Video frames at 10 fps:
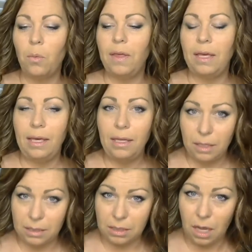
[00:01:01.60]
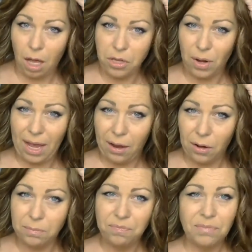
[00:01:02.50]
when the heat is on your
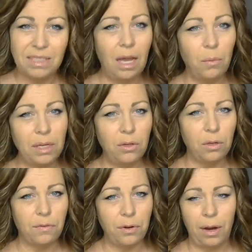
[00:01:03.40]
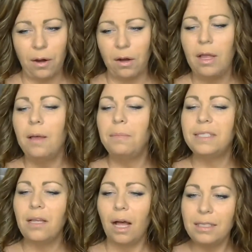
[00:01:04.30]
hair, not really good for your hair,
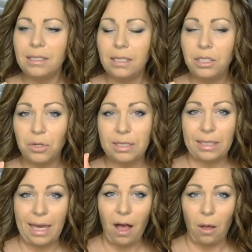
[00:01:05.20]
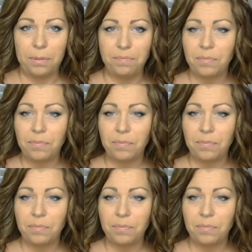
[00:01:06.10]
massage this into your scalp,